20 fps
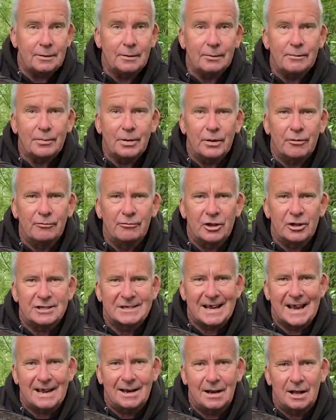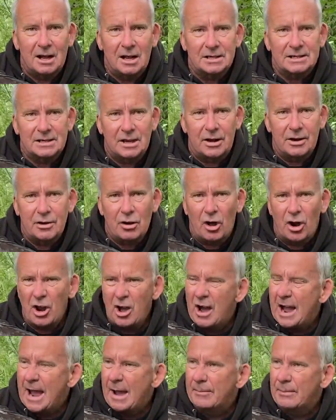Put the rods out last night, not a
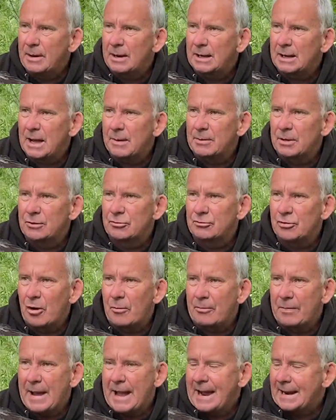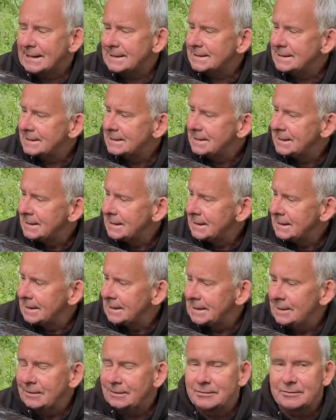lot happened, a couple of drop backs.
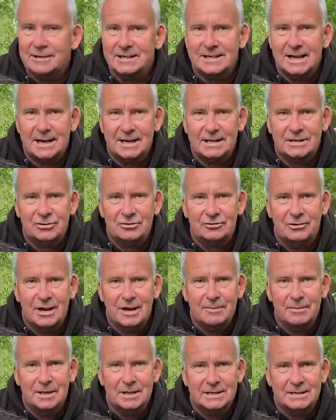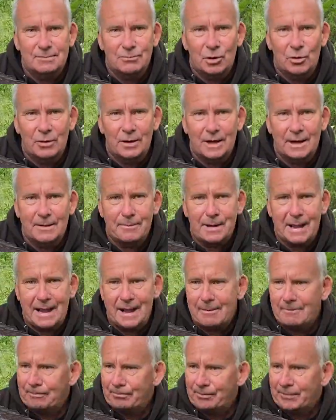Chris had a screamer this morning
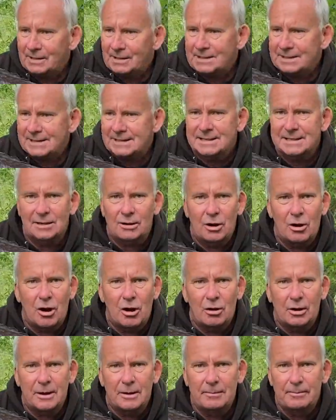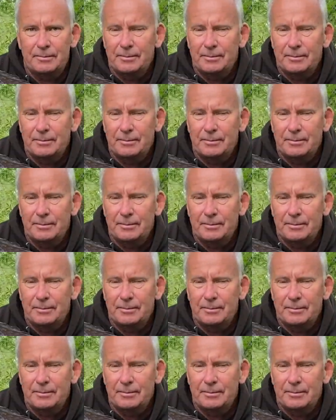about 6 o'clock.